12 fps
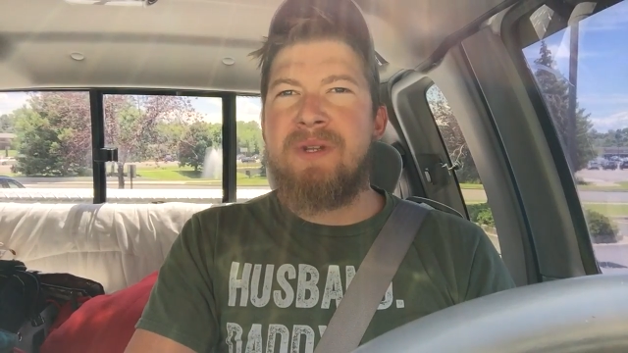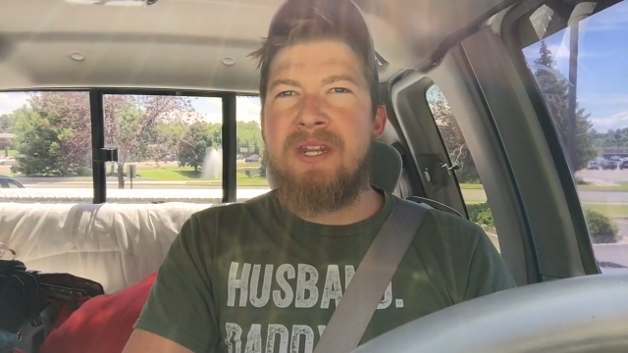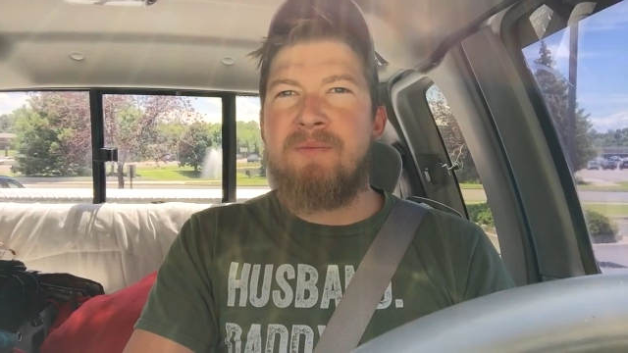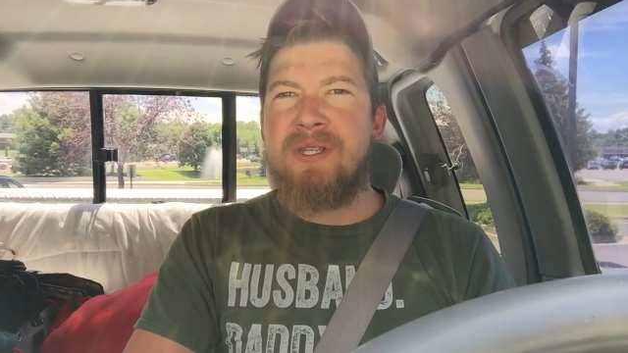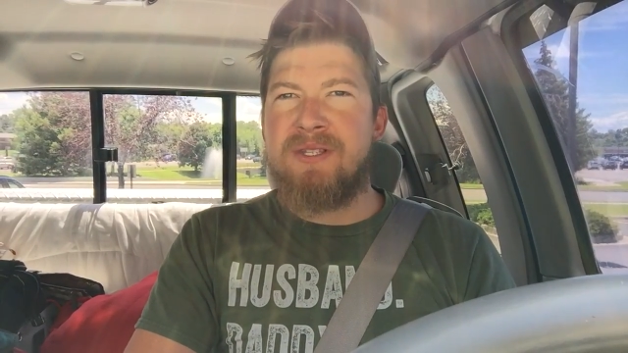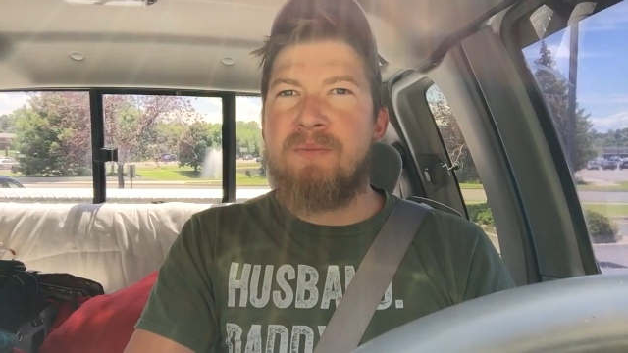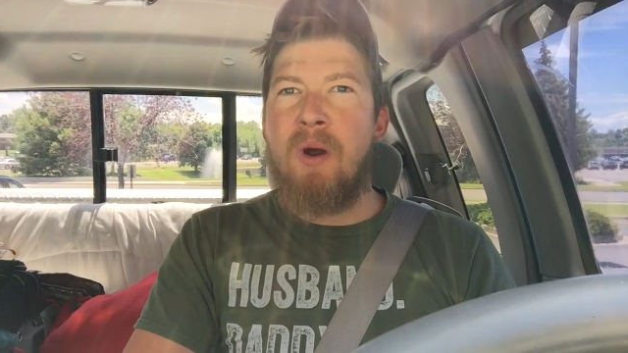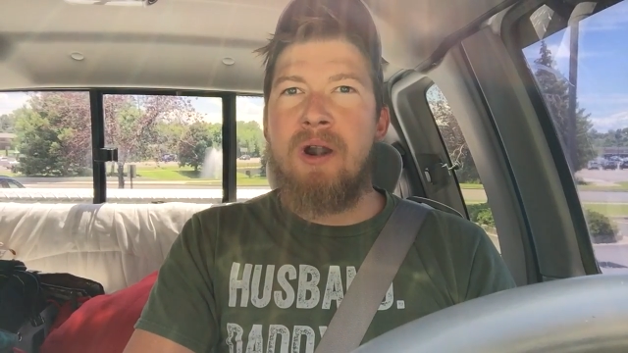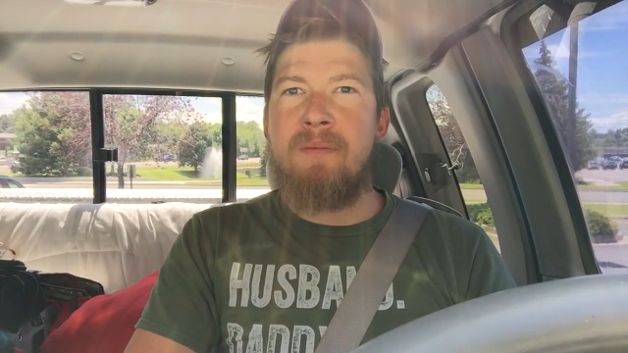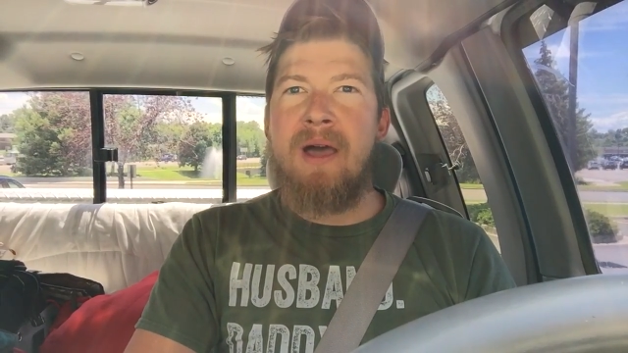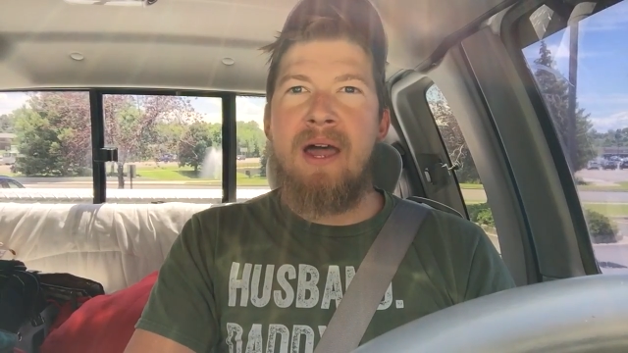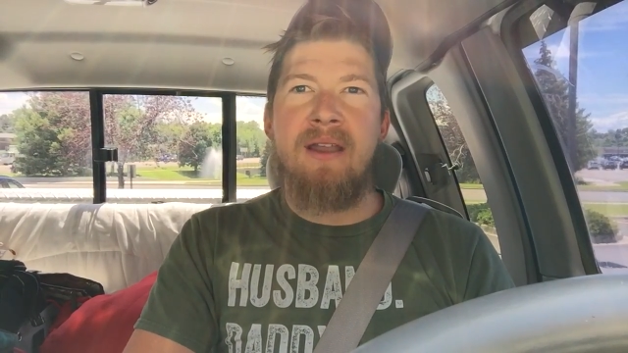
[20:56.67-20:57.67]
You need to be
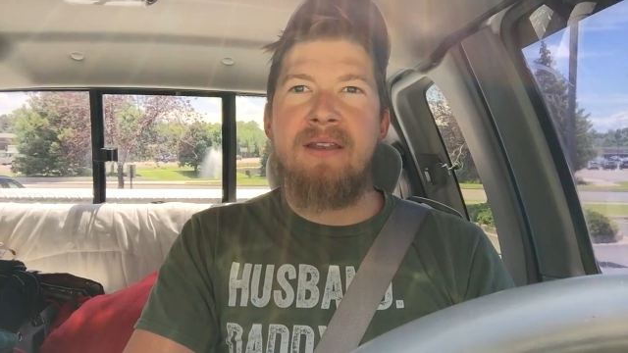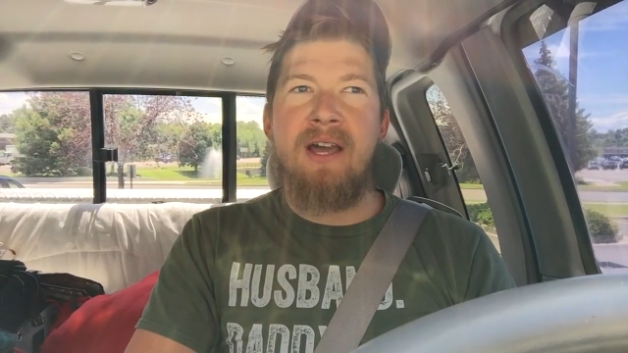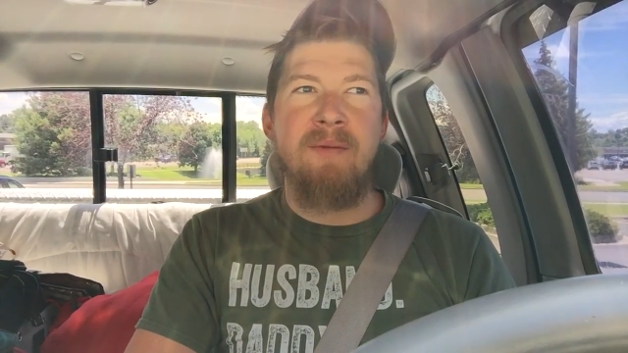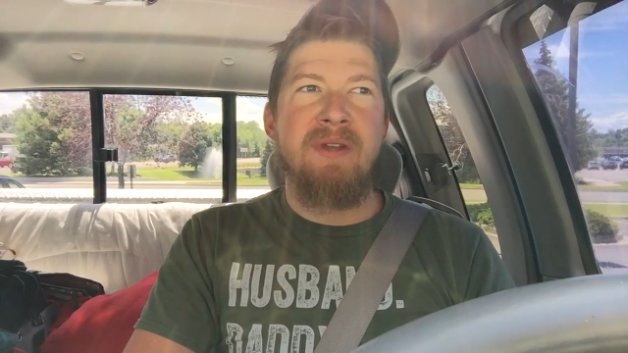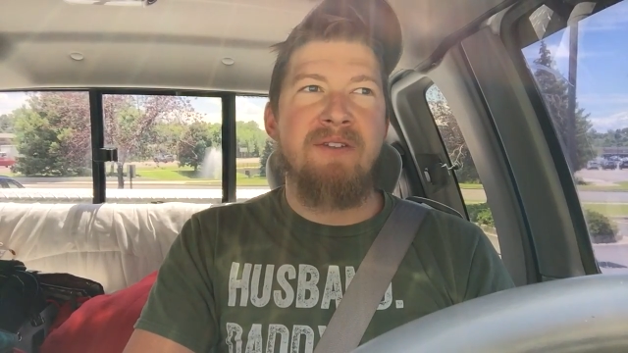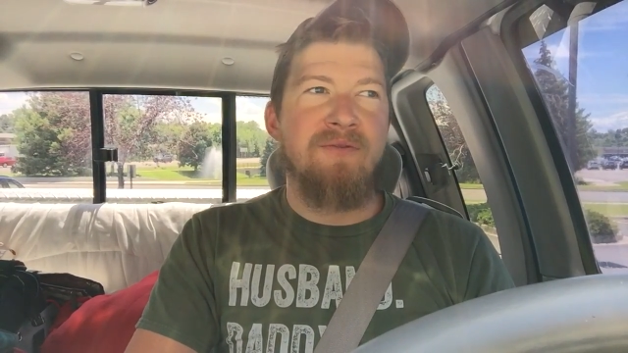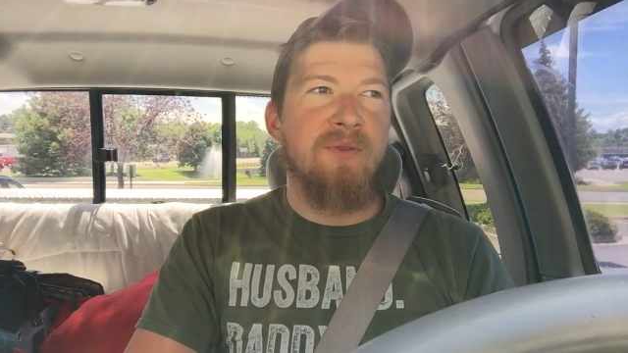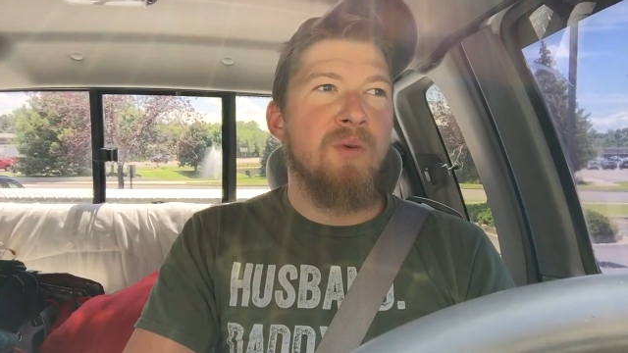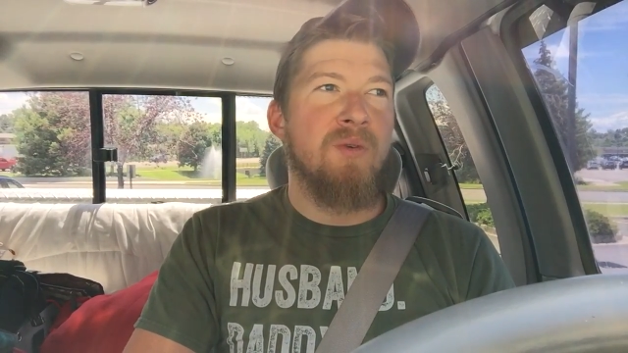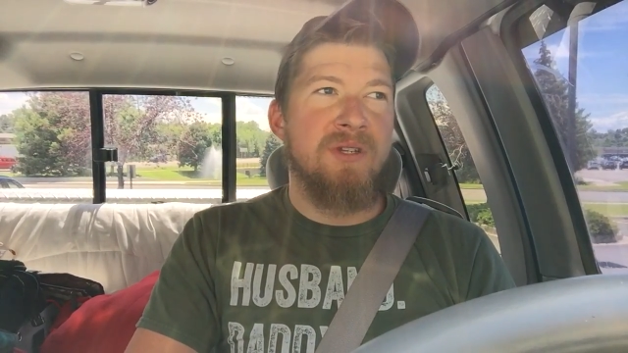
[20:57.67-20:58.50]
smart about it and not be a fool.